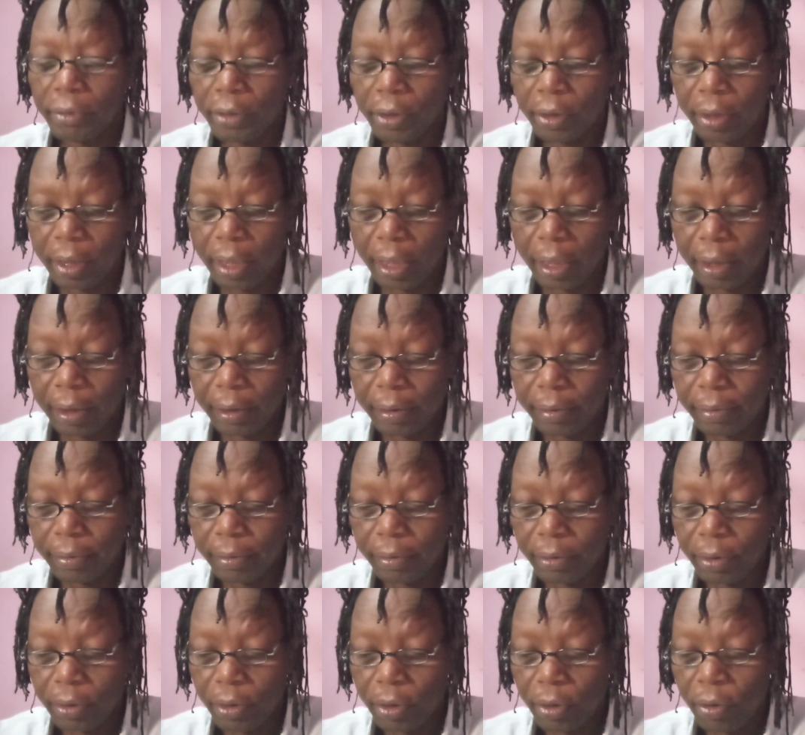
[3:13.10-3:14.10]
okay,
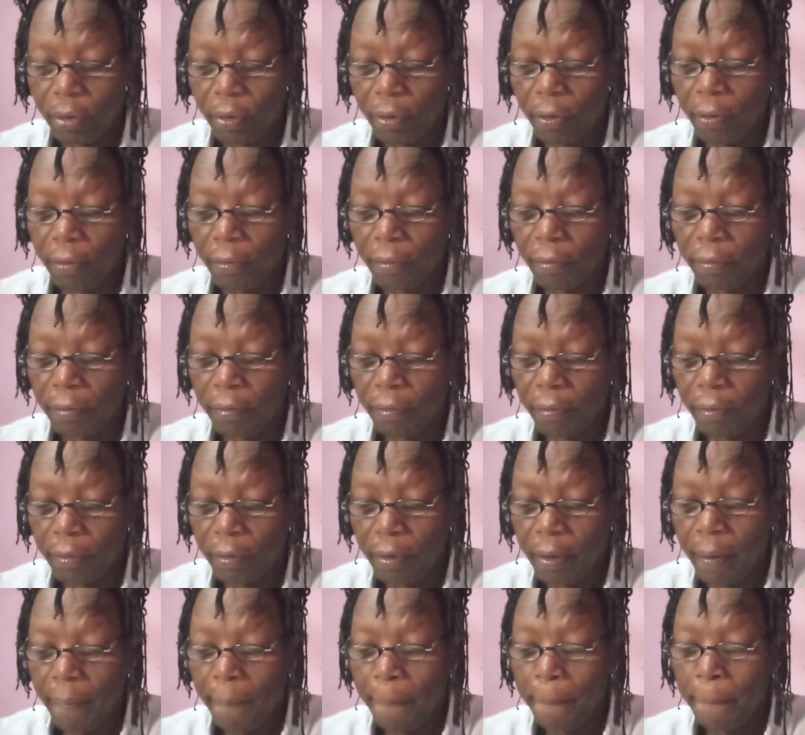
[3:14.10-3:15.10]
of
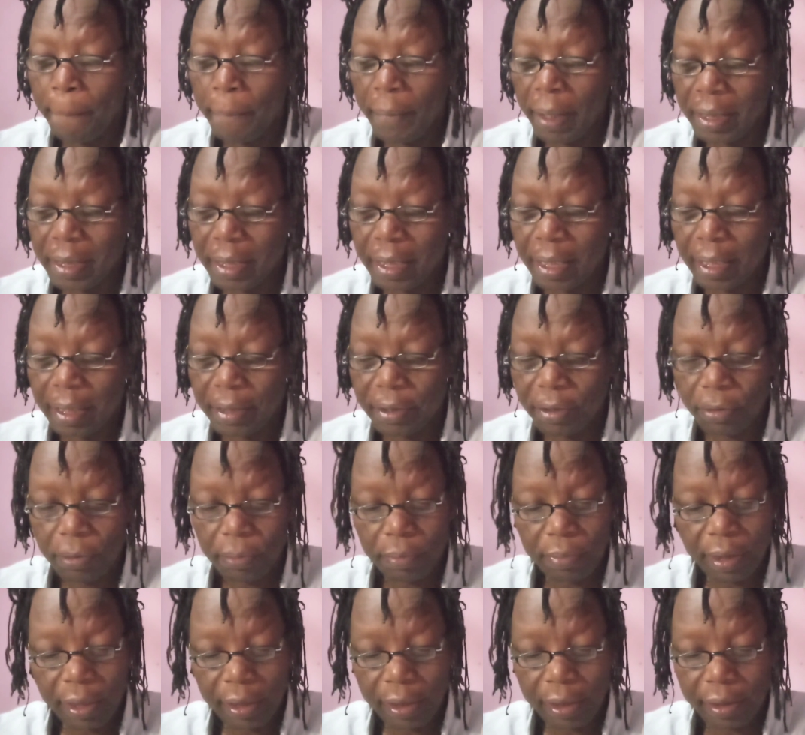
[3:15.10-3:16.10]
massless
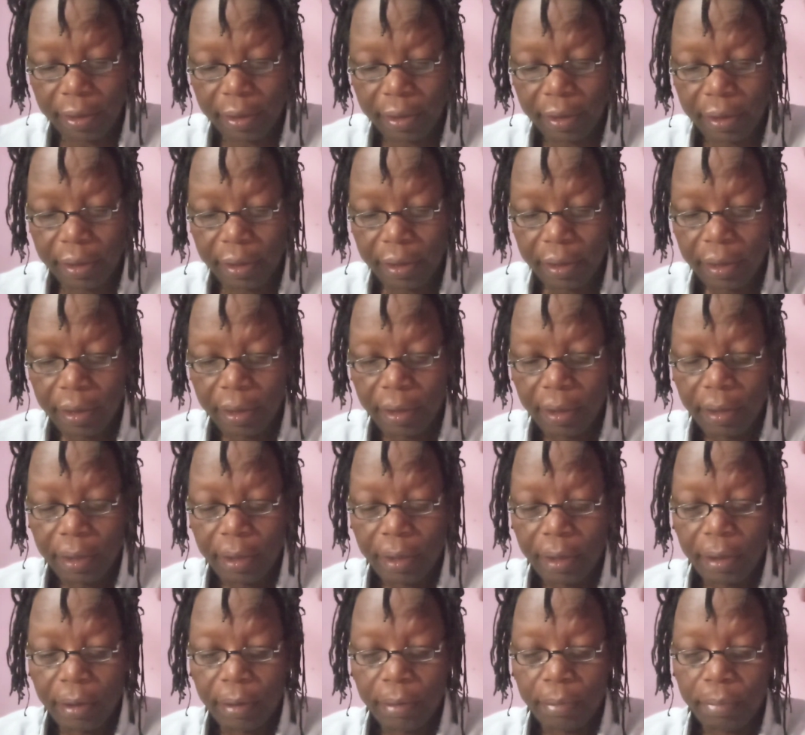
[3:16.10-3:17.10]
objects,
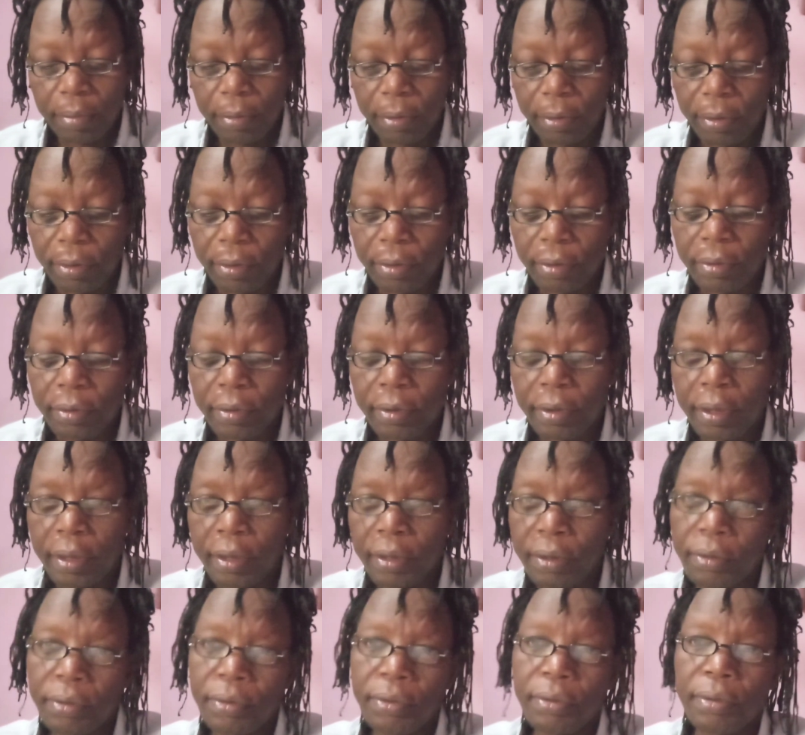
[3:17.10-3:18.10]
protons
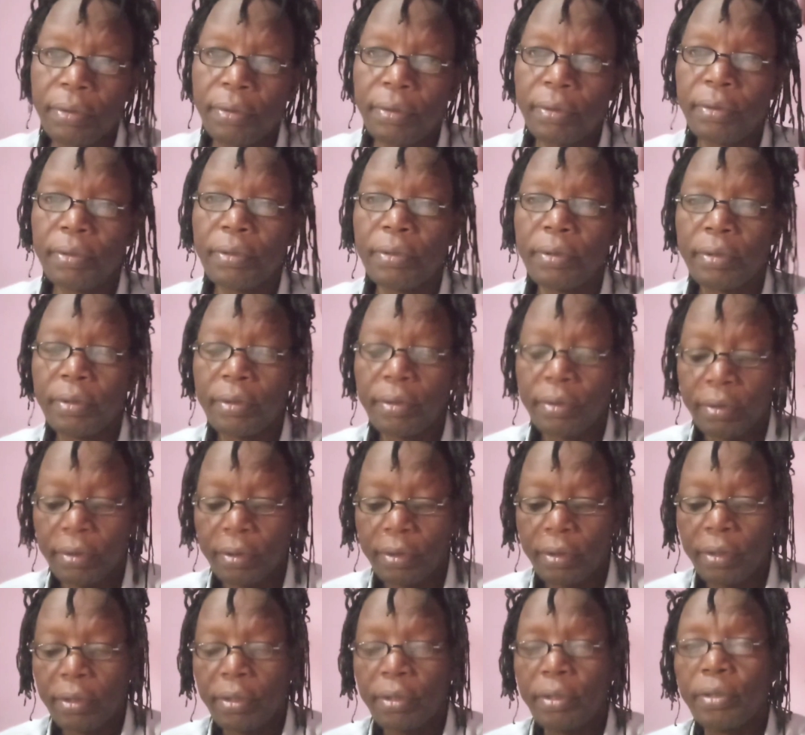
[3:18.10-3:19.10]
and neutrons.
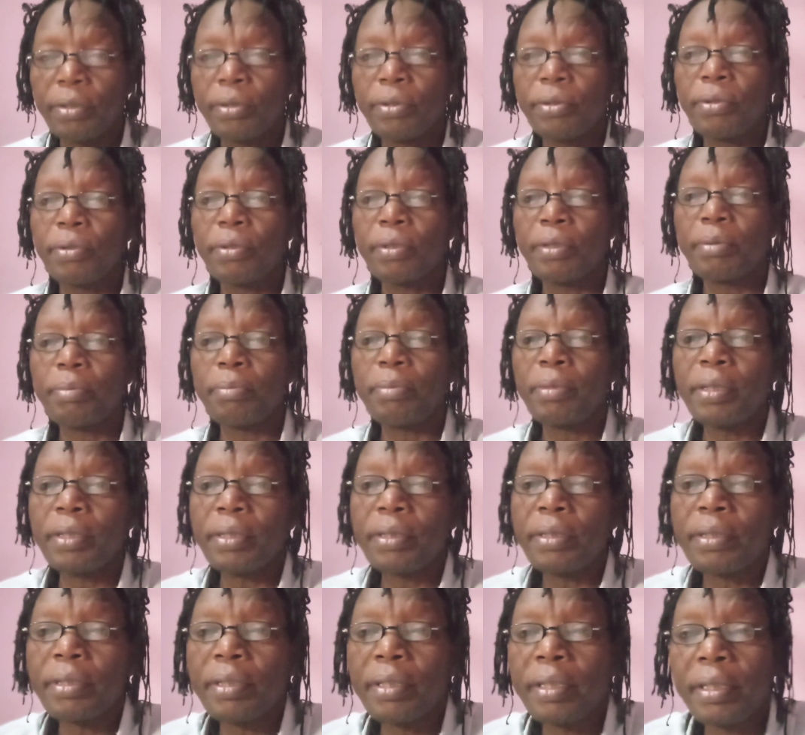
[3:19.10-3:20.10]
So it
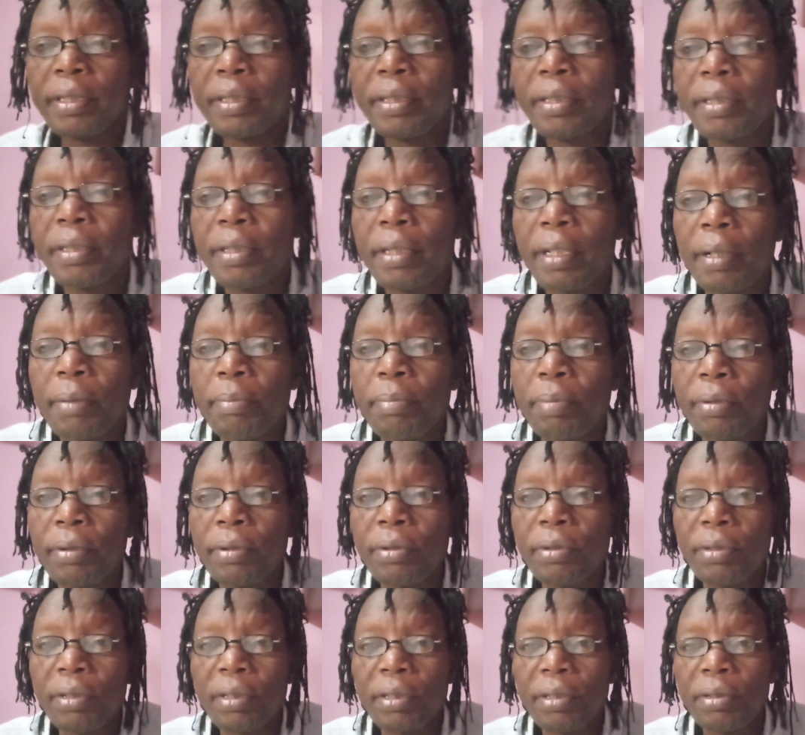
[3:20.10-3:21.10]
means these
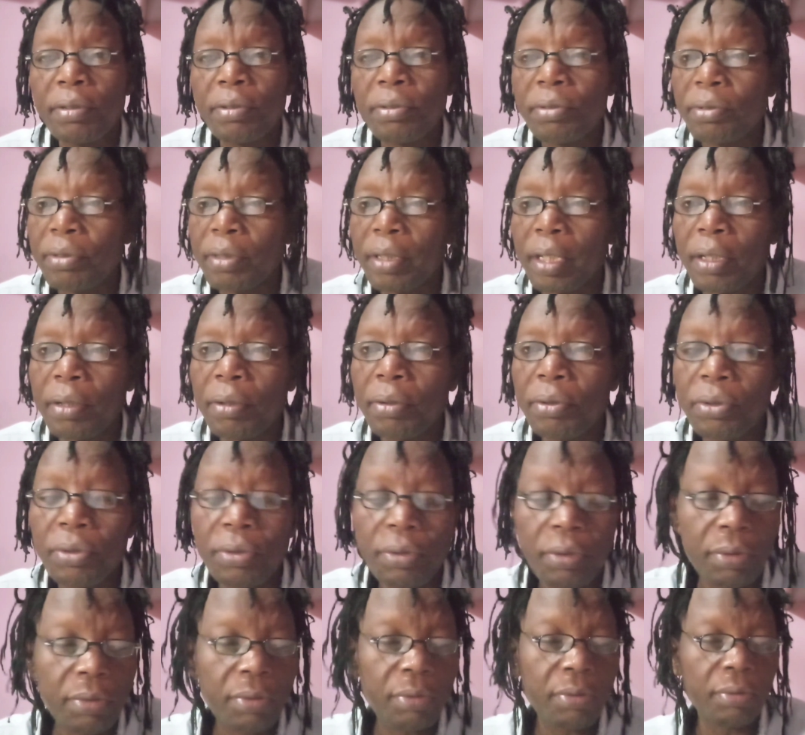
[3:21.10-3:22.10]
proton and neutrons are not
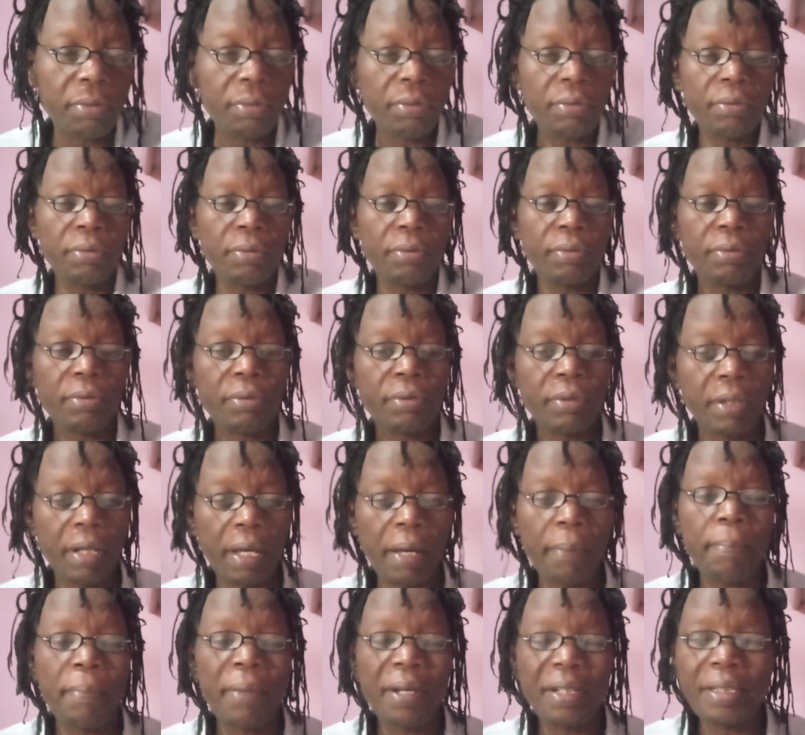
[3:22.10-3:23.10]
so
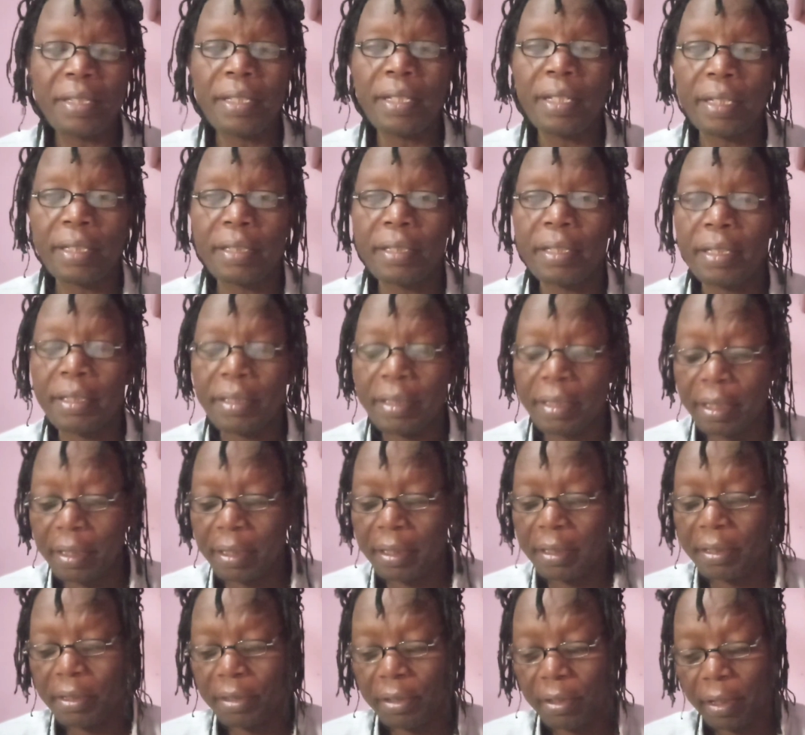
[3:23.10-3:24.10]
massless as I
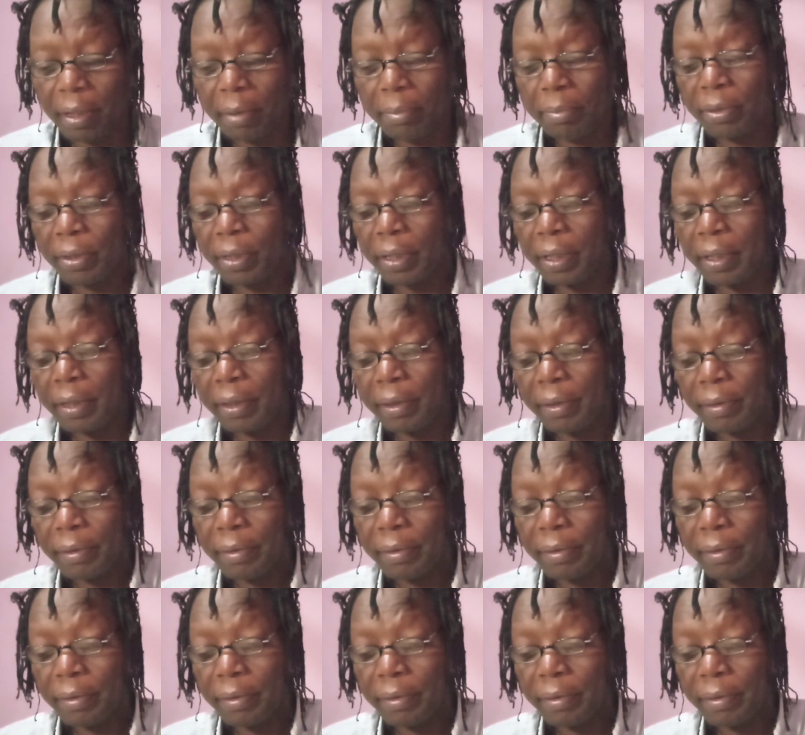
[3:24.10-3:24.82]
described here.